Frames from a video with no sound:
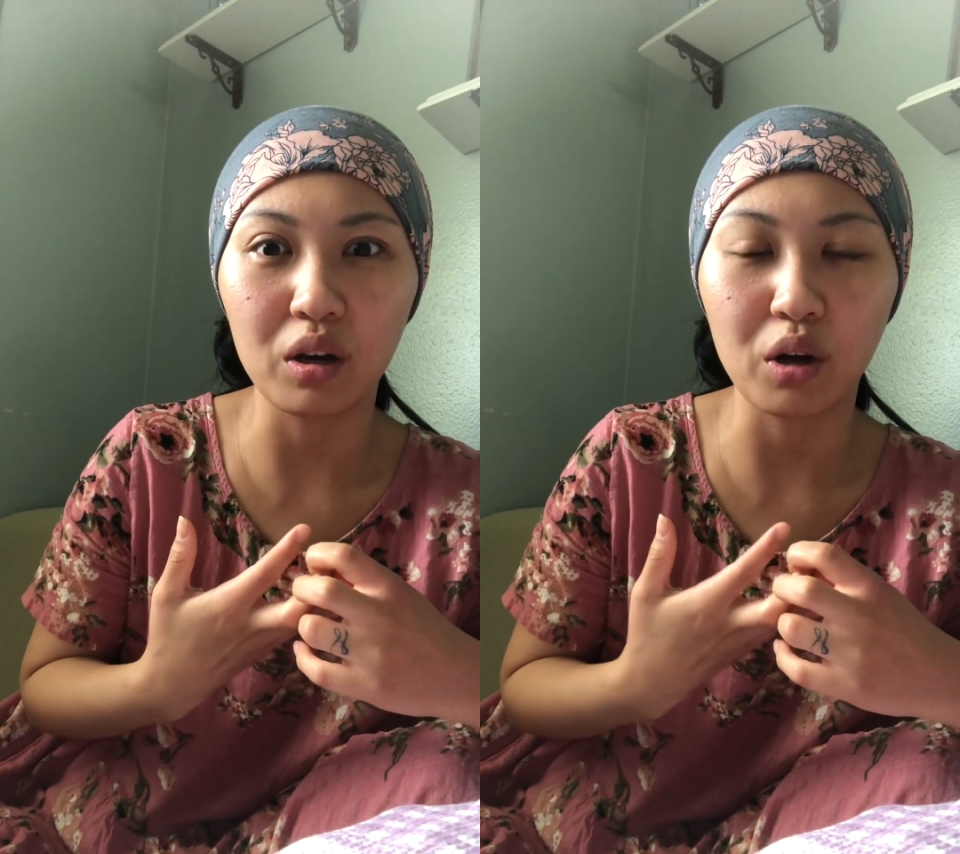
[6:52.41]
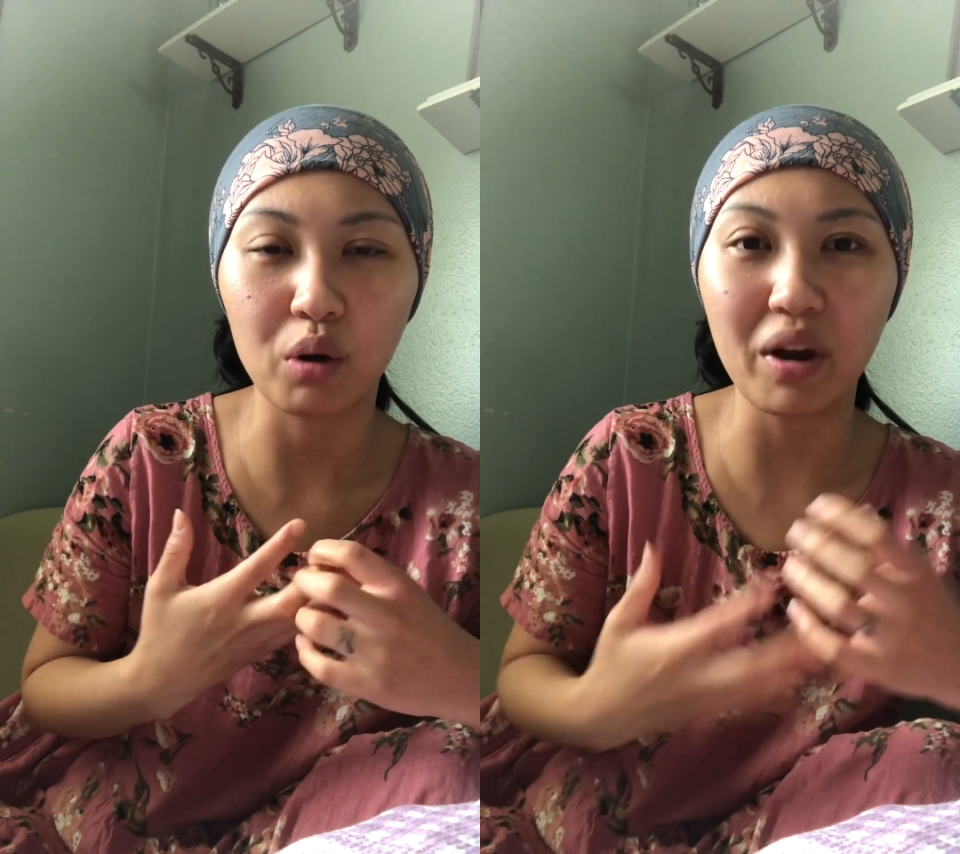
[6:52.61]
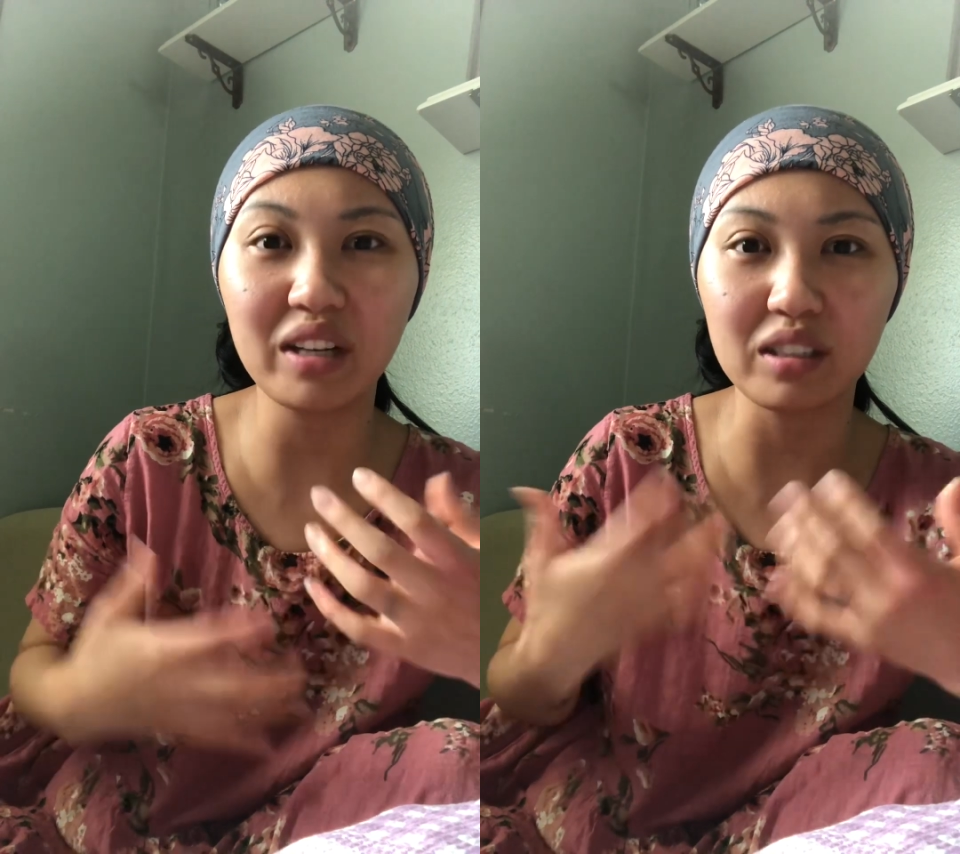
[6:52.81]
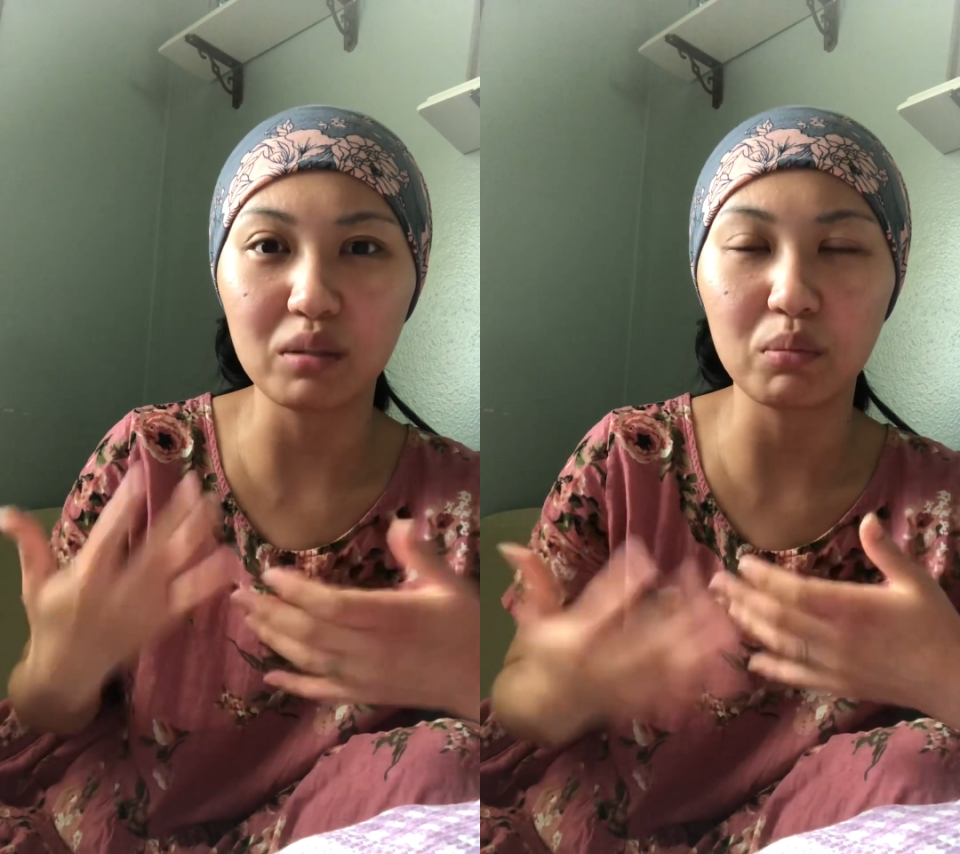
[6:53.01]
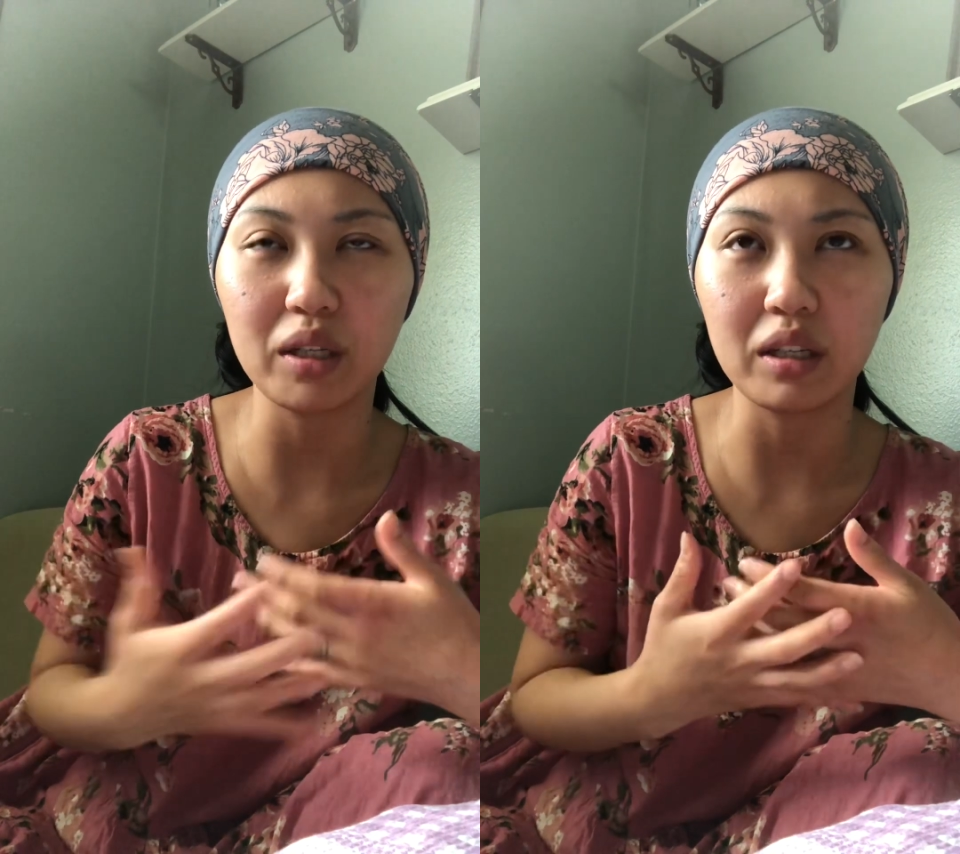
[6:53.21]
corrected
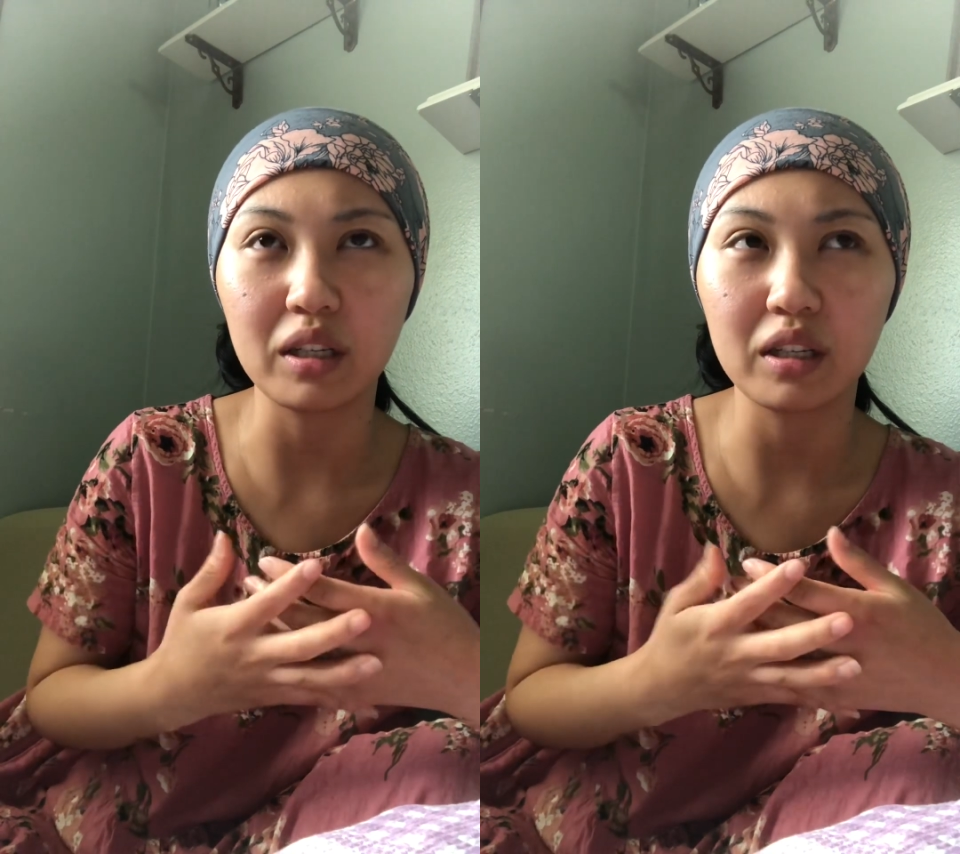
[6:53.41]
me.